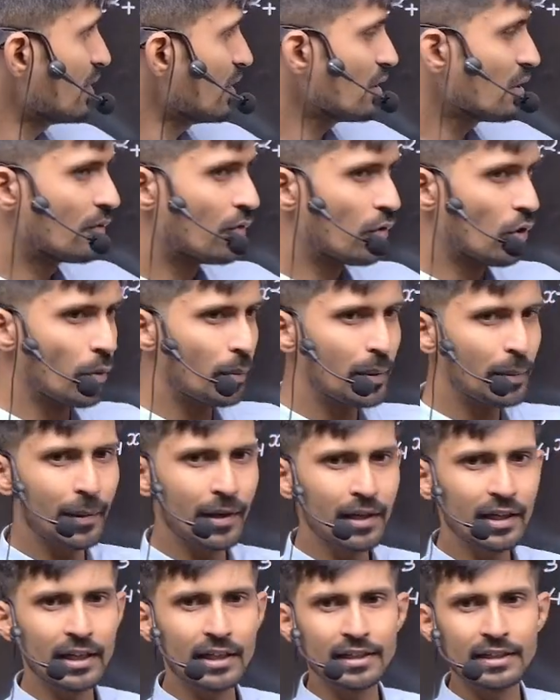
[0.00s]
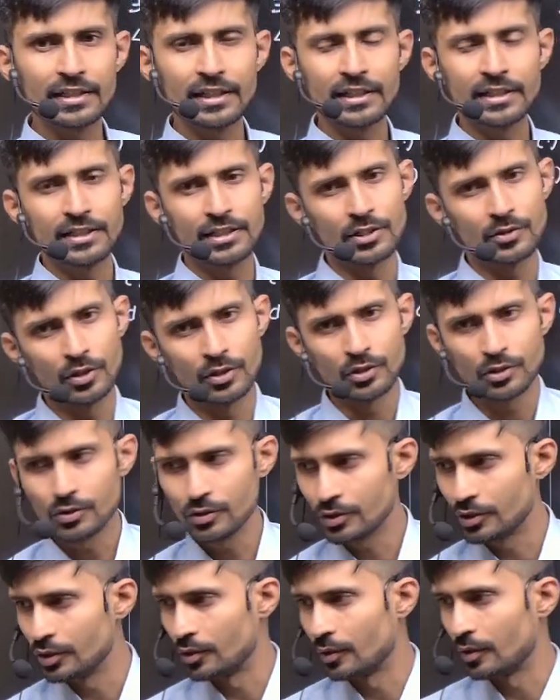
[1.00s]
for B part, that is x is equals to
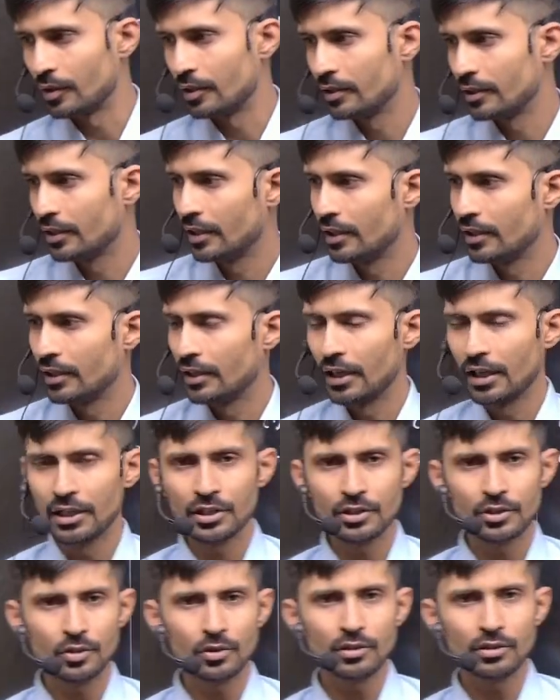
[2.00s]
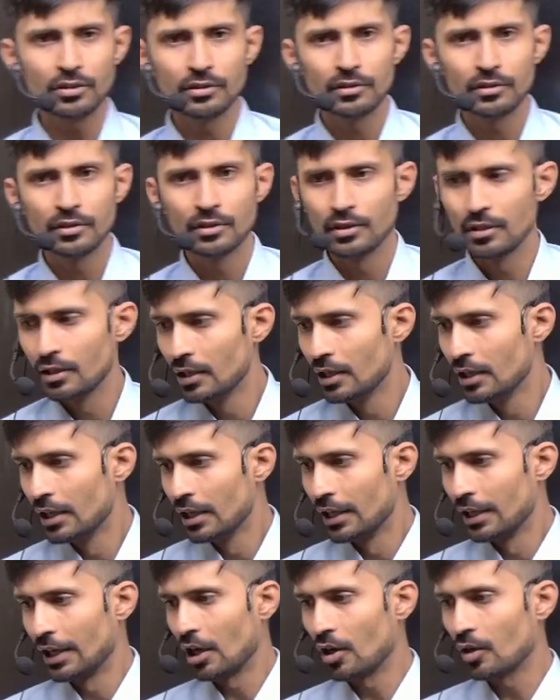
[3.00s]
0. Understood?
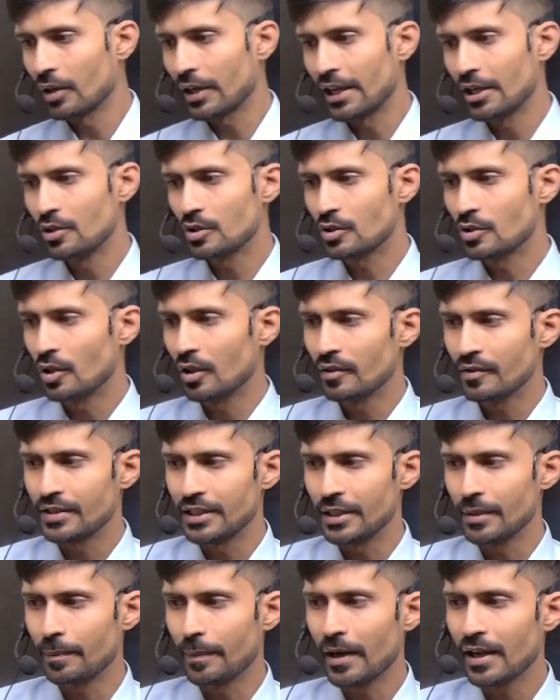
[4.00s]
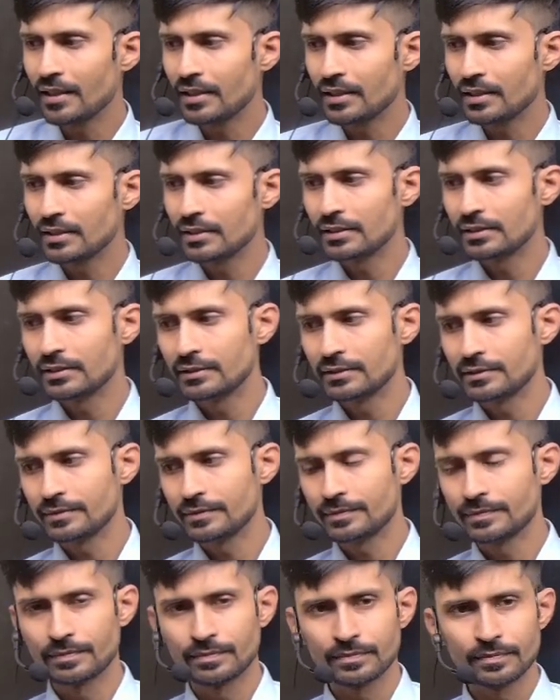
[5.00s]
Now can you solve C part?
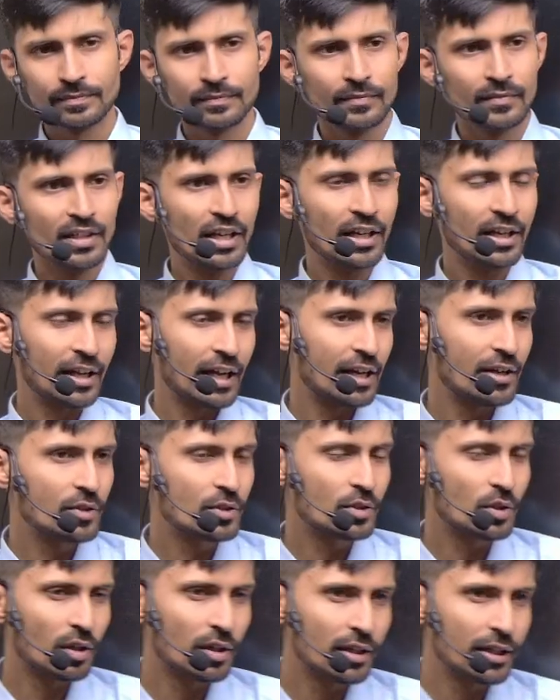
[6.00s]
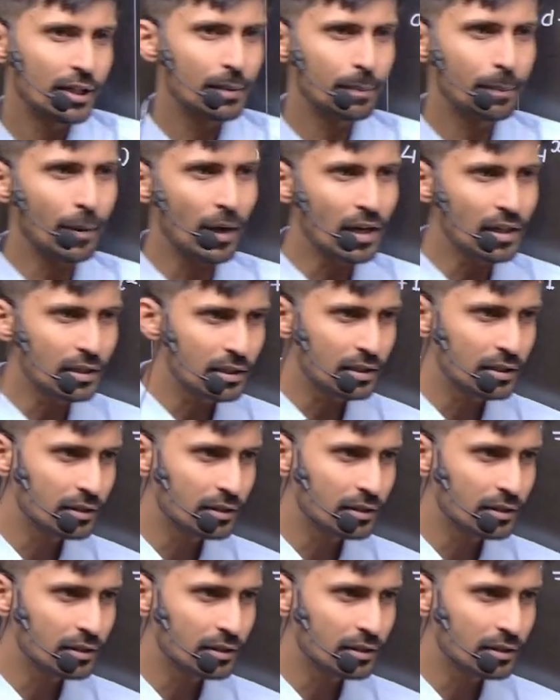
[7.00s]
Can you solve D part?